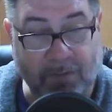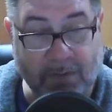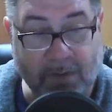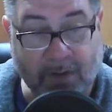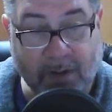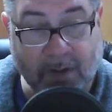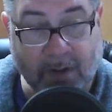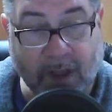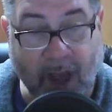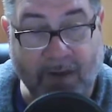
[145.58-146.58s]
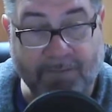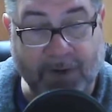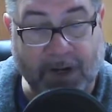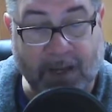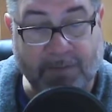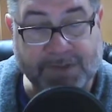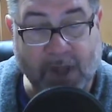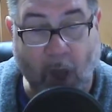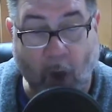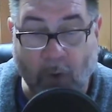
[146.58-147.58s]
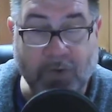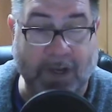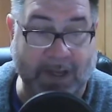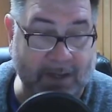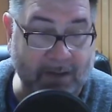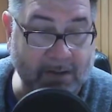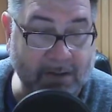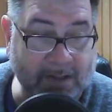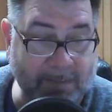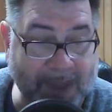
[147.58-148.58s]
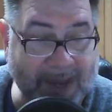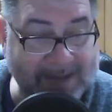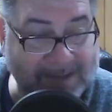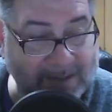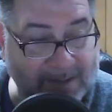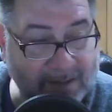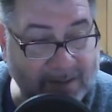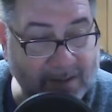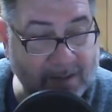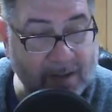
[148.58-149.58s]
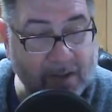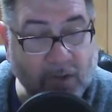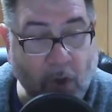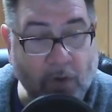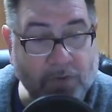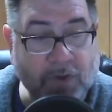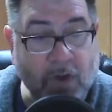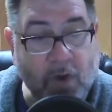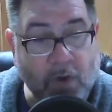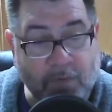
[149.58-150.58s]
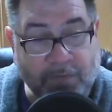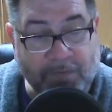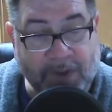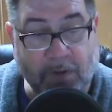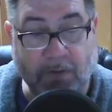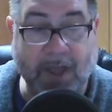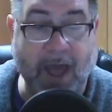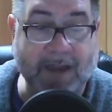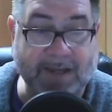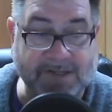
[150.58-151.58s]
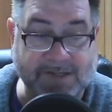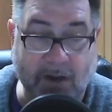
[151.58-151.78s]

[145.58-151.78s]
true. God forgives only the penitent, those who feel godly